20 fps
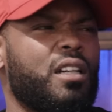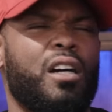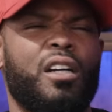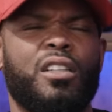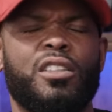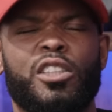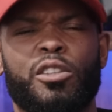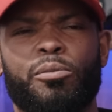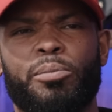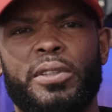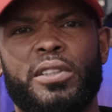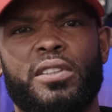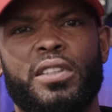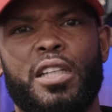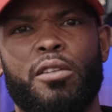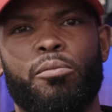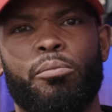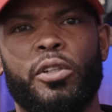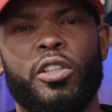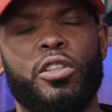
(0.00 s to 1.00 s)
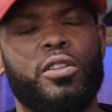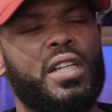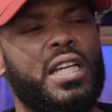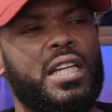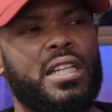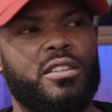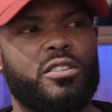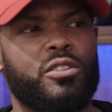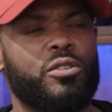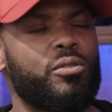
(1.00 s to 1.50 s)
100%. But you
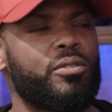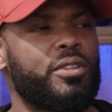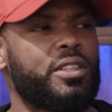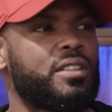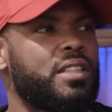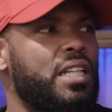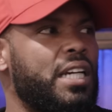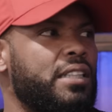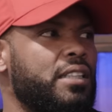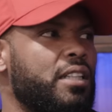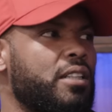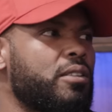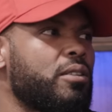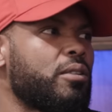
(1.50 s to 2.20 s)
hear stories like that